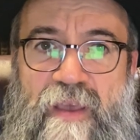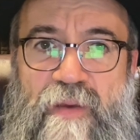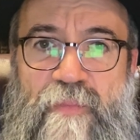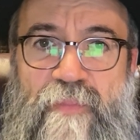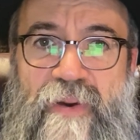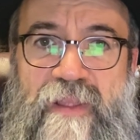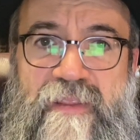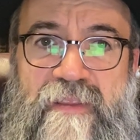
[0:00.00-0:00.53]

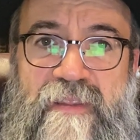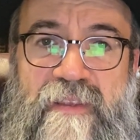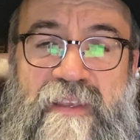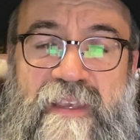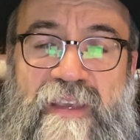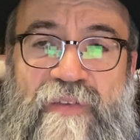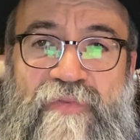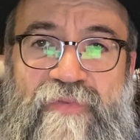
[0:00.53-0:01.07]
but
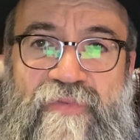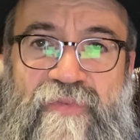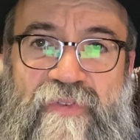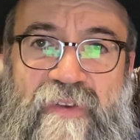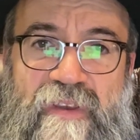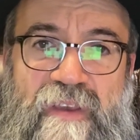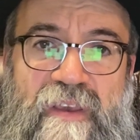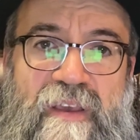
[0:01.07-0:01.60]
if
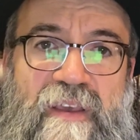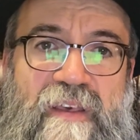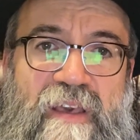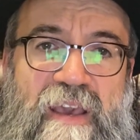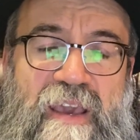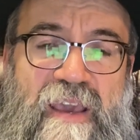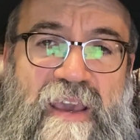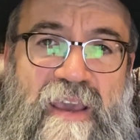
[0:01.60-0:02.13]

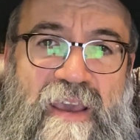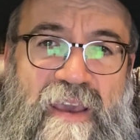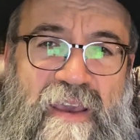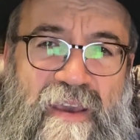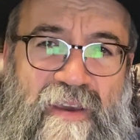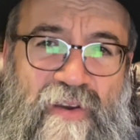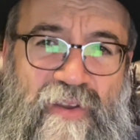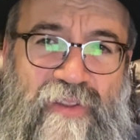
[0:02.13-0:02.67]

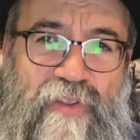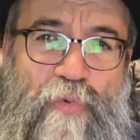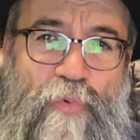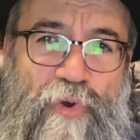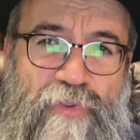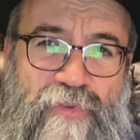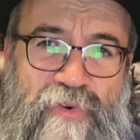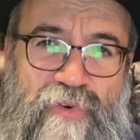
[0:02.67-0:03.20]
the
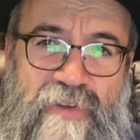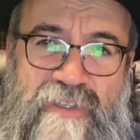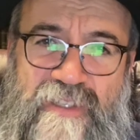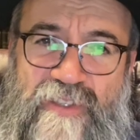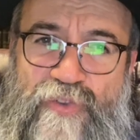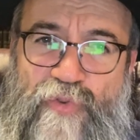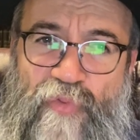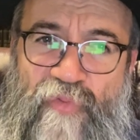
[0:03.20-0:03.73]
water is
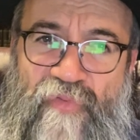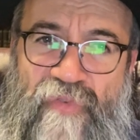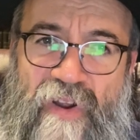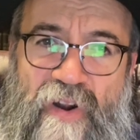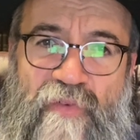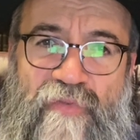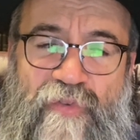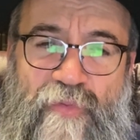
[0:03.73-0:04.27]
too
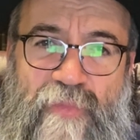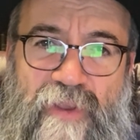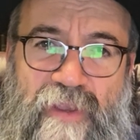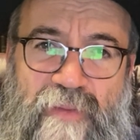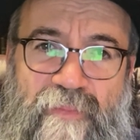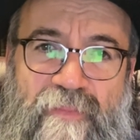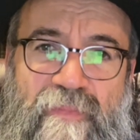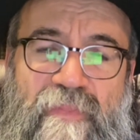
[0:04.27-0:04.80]
far from
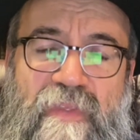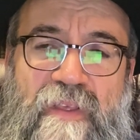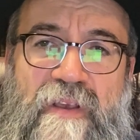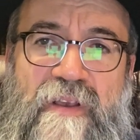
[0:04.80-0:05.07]
him,